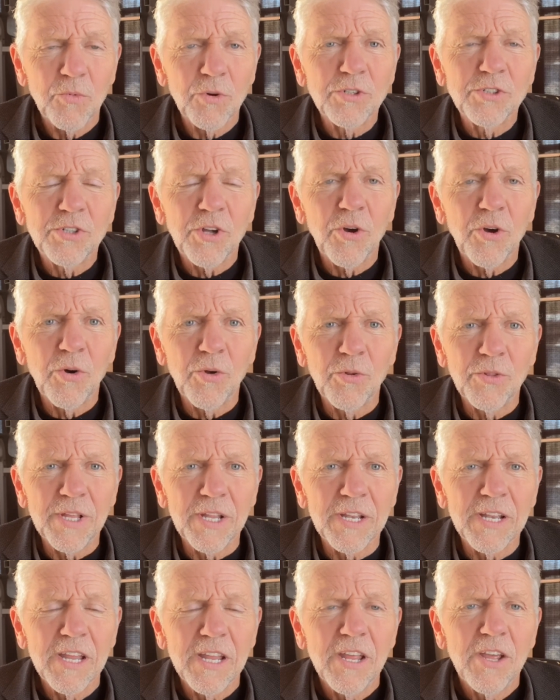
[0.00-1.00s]
told
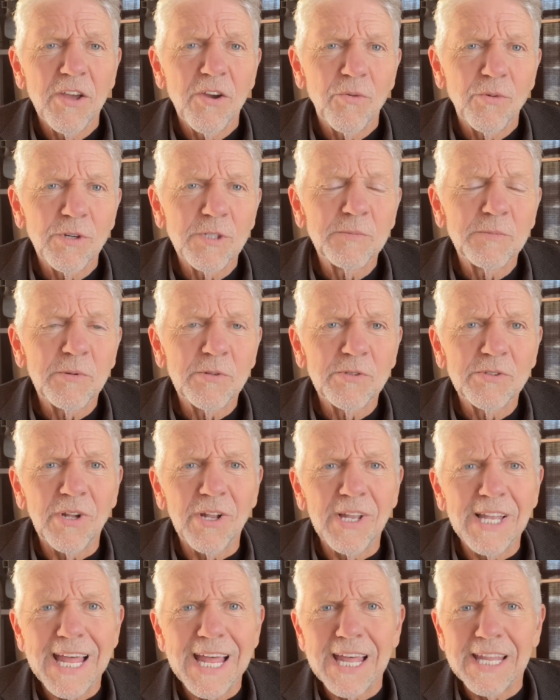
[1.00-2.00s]
that we're supposed to
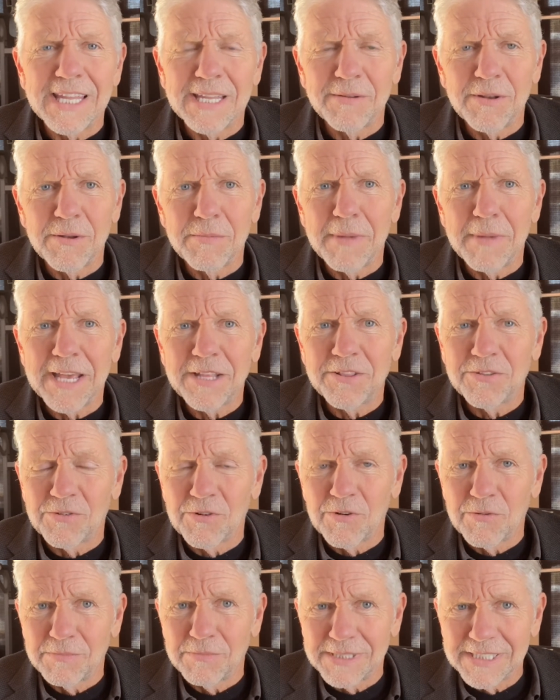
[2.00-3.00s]
allow them to make their
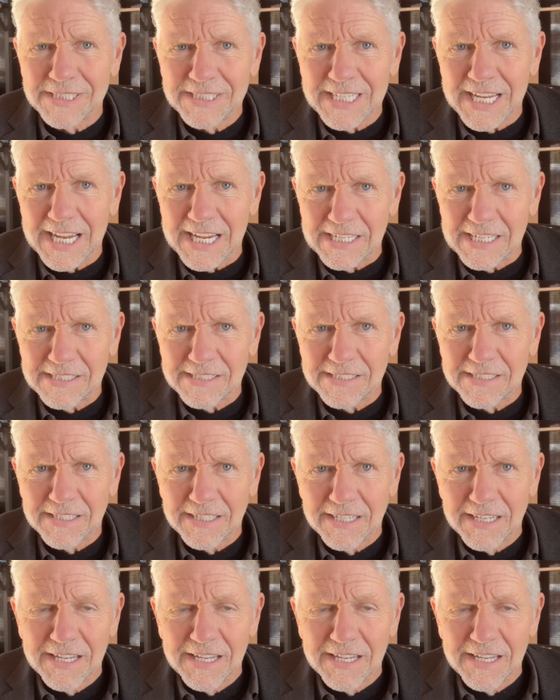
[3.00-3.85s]
own mistakes.